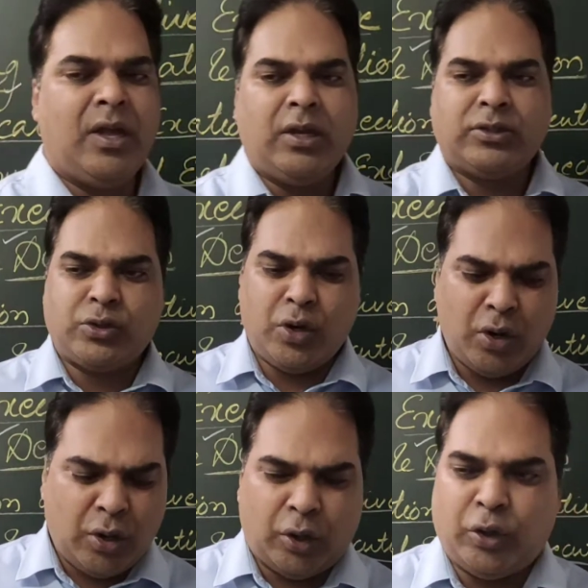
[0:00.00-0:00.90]

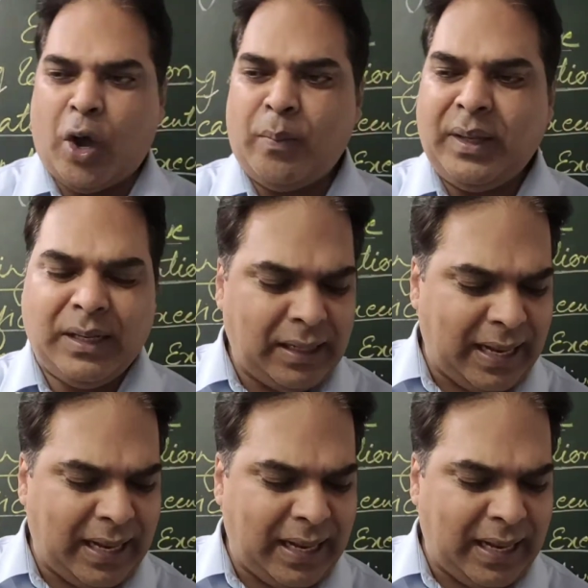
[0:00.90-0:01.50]
So nominal